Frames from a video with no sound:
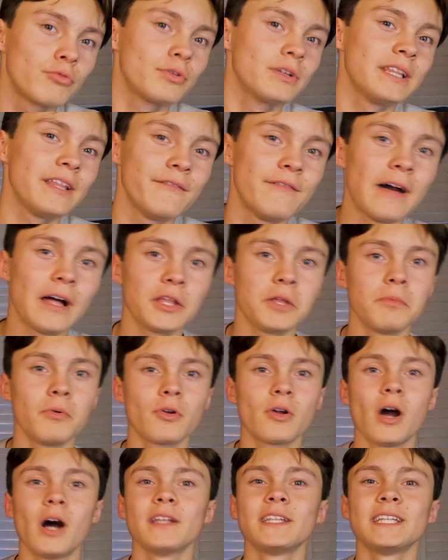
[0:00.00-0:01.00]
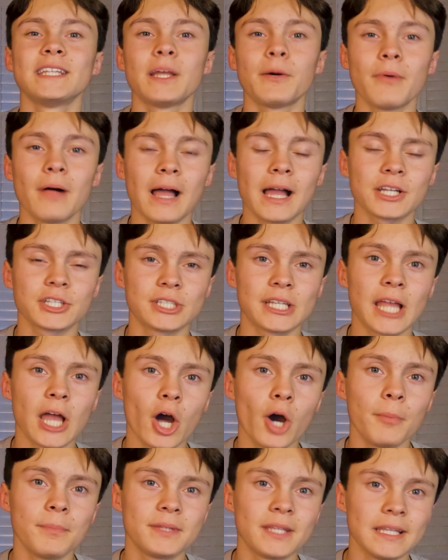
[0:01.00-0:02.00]
really valuable content that will actually
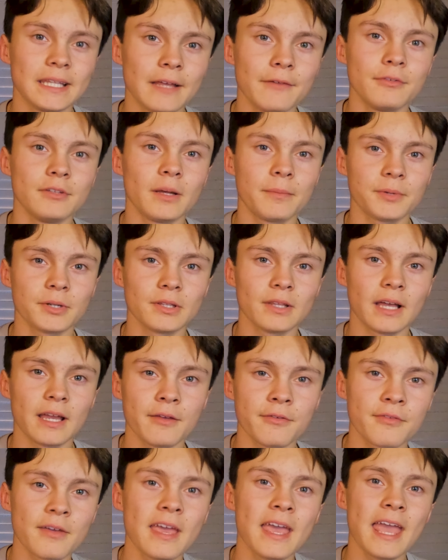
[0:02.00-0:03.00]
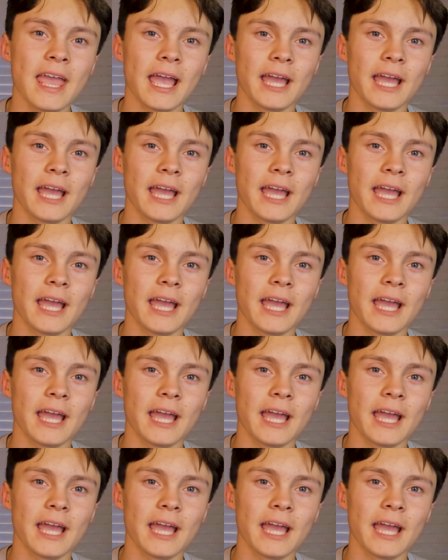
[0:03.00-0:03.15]
help to level up your life